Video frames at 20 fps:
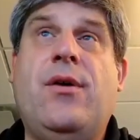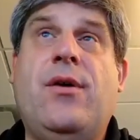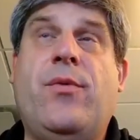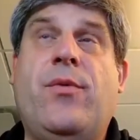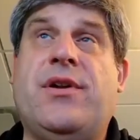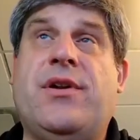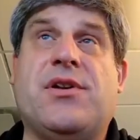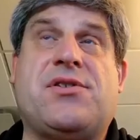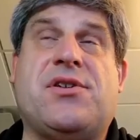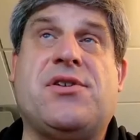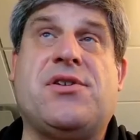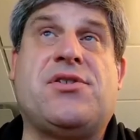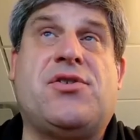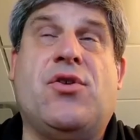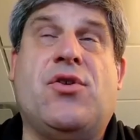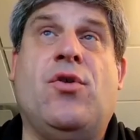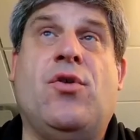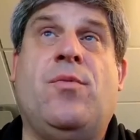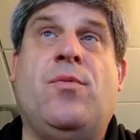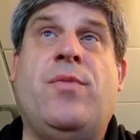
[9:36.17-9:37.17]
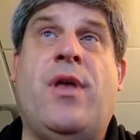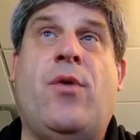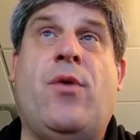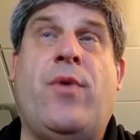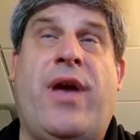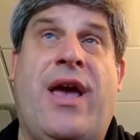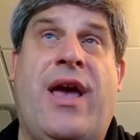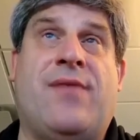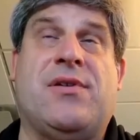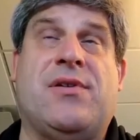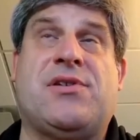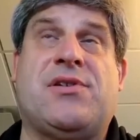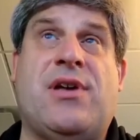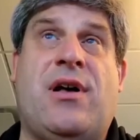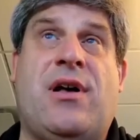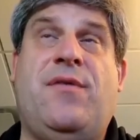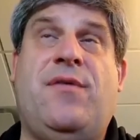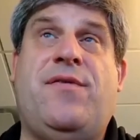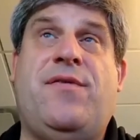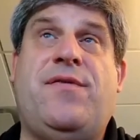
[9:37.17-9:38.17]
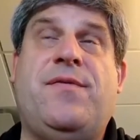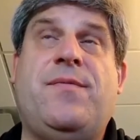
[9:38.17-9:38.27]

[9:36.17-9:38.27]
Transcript: We just assume that we have a self.